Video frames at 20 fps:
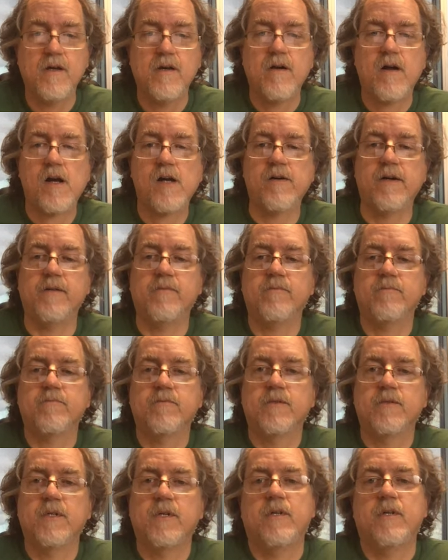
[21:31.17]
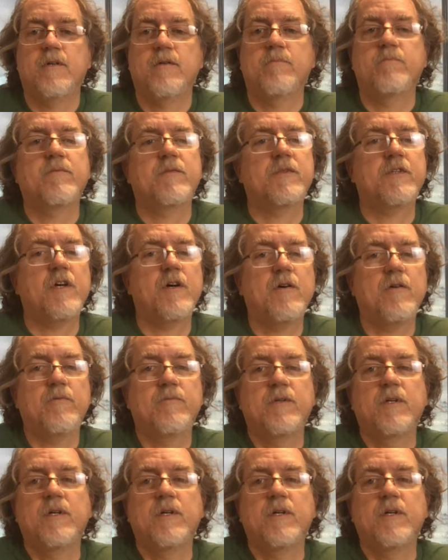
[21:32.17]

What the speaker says: All right, so